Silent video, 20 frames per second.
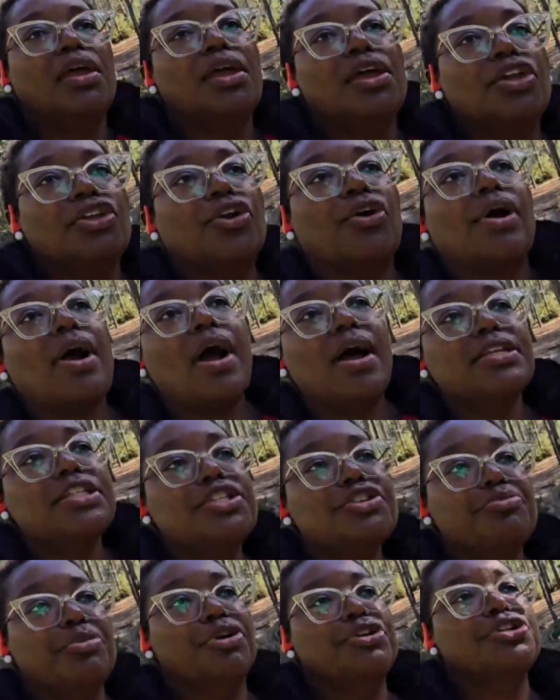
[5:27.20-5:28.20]
your
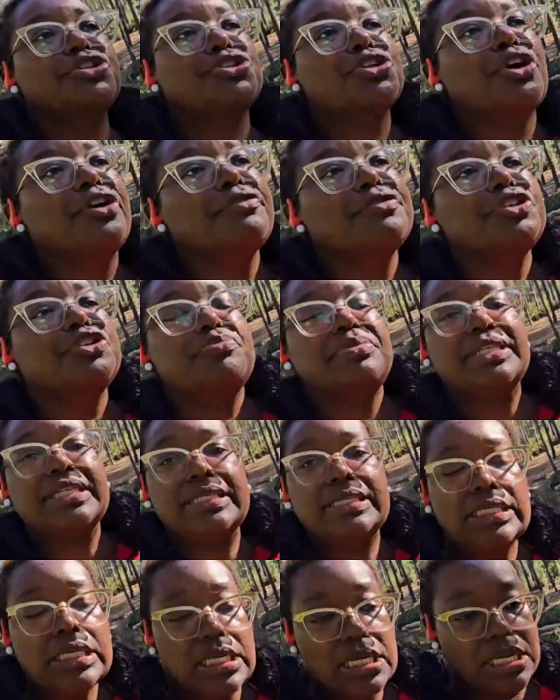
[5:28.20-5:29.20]
customer deserves to be
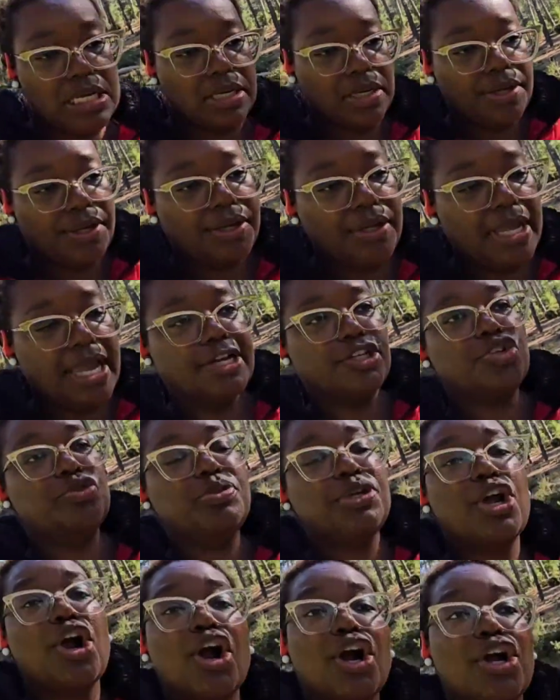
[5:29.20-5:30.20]
seen and to
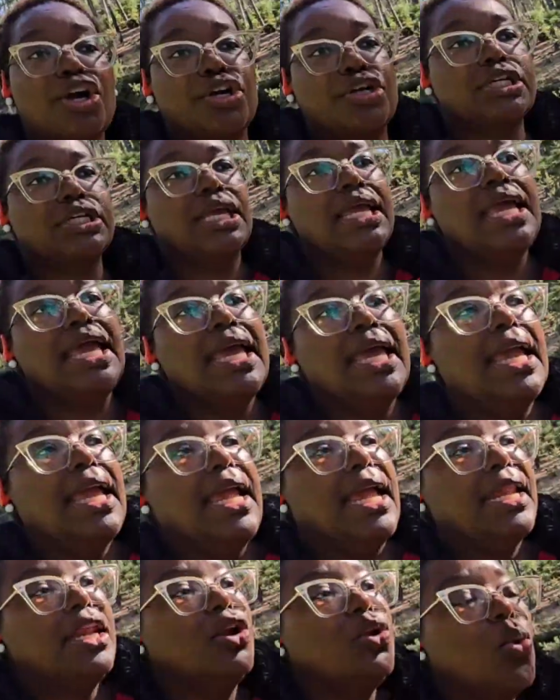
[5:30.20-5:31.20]
be heard.
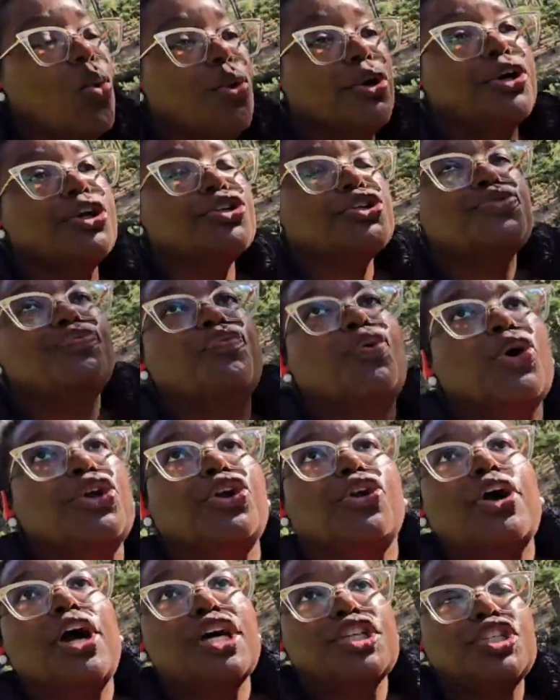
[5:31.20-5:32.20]
And in order for
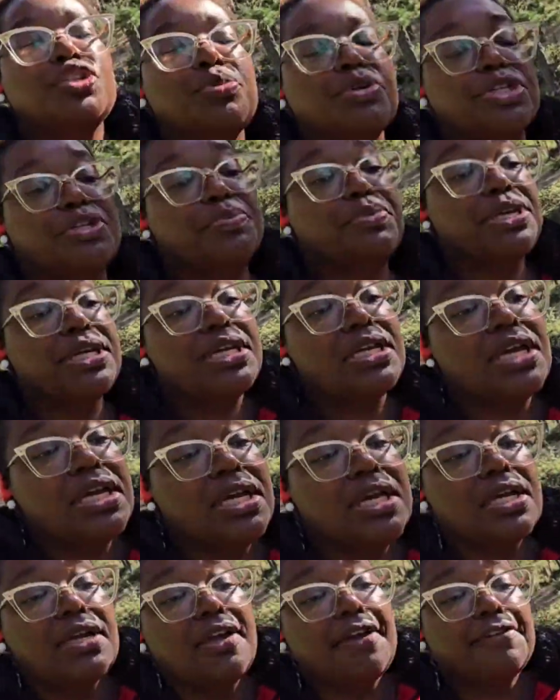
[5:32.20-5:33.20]
your customer
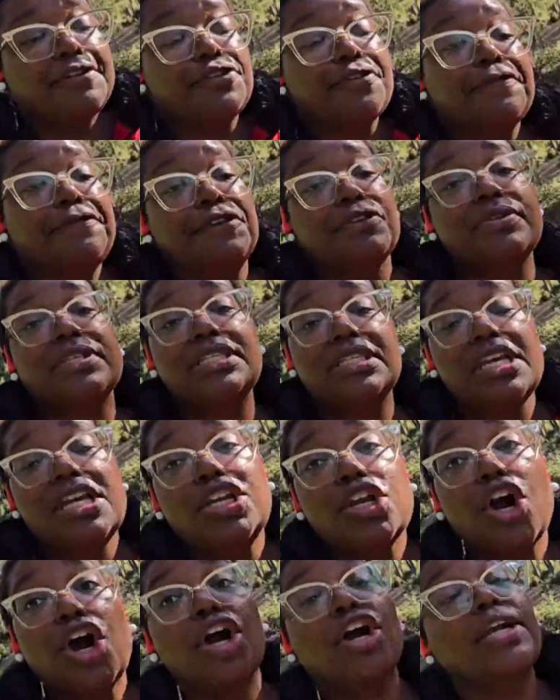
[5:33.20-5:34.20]
to feel seen,
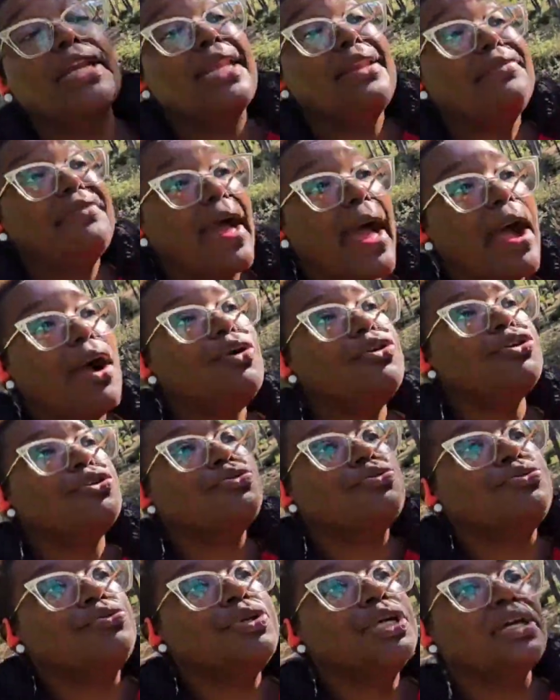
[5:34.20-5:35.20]
heard, and
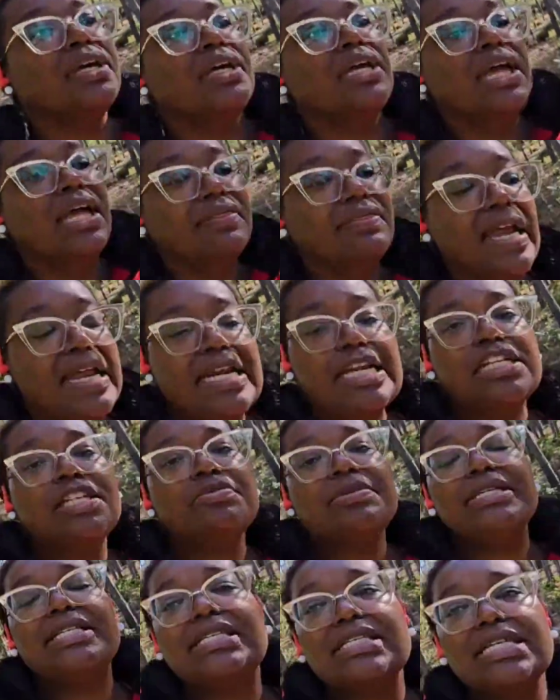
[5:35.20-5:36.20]
valued, they need to
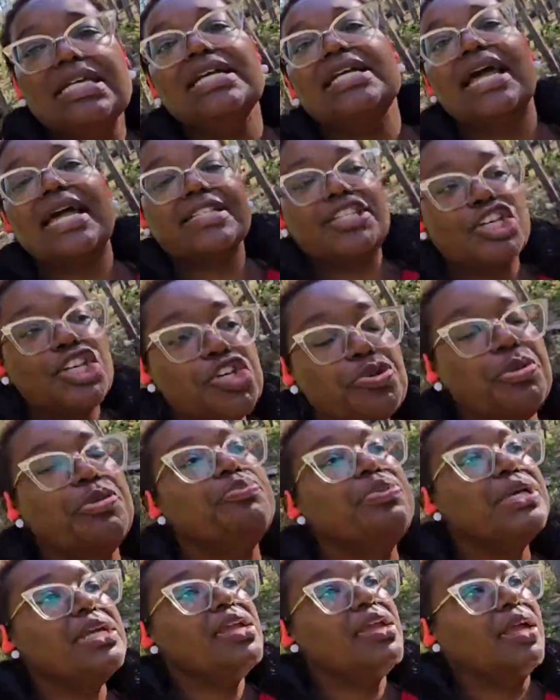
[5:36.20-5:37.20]
be seen as a human
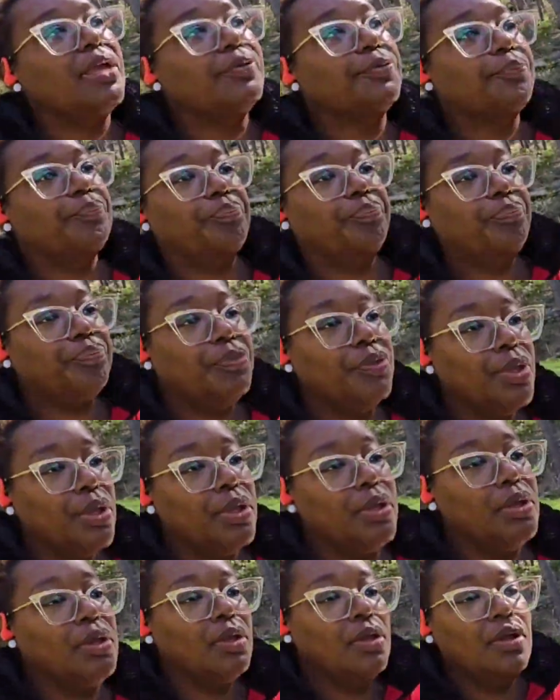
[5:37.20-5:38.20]
being.
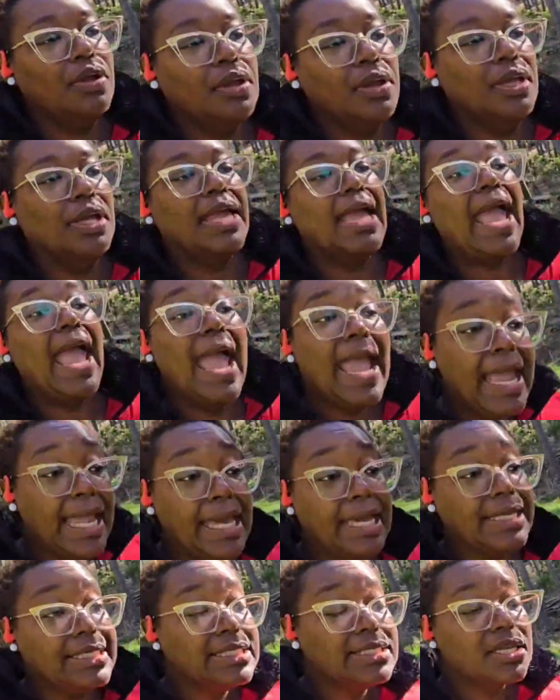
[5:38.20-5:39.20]

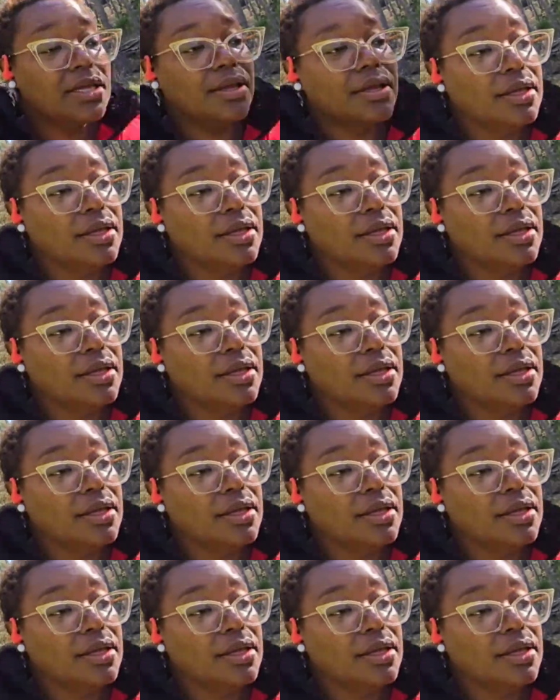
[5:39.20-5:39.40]
And